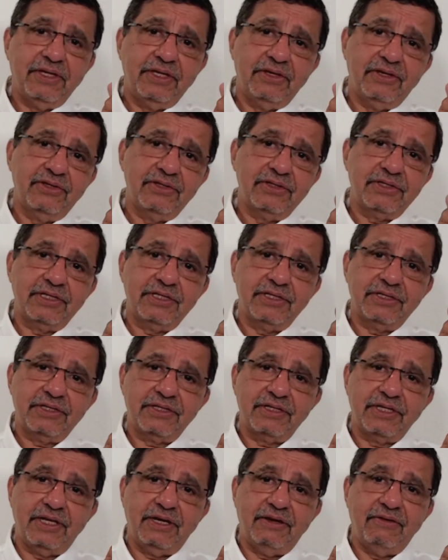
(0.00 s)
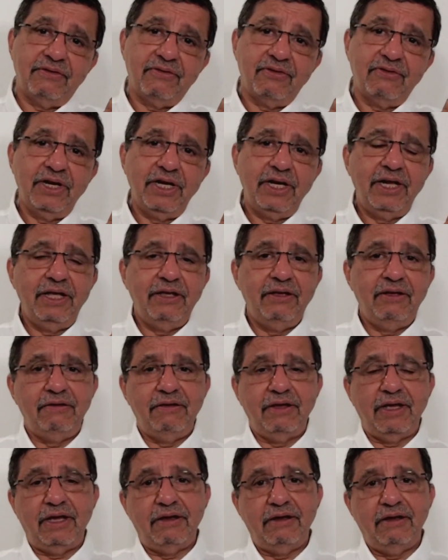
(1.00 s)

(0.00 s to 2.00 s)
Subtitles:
There was this really